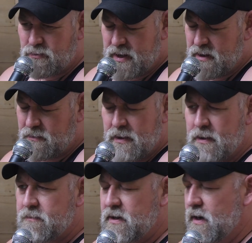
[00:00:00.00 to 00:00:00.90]
"Well,
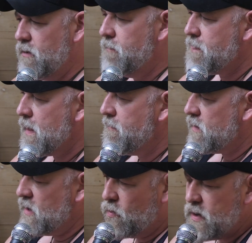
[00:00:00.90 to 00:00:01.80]

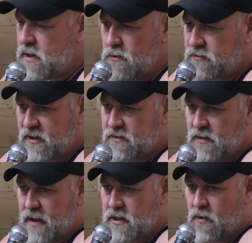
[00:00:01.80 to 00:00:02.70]
we use
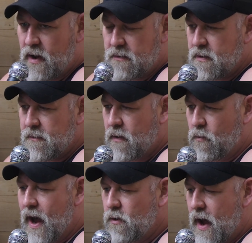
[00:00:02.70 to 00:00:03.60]

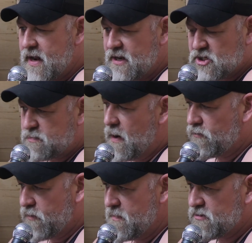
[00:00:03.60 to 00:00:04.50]
why do I need
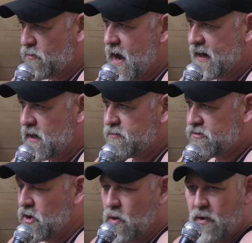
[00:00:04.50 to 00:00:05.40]
smoke from this when I can
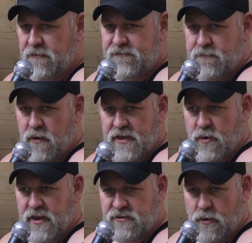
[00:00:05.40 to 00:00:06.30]
obscure with
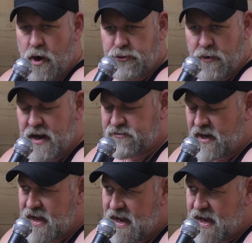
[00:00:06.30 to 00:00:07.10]
a 203?" And it's like,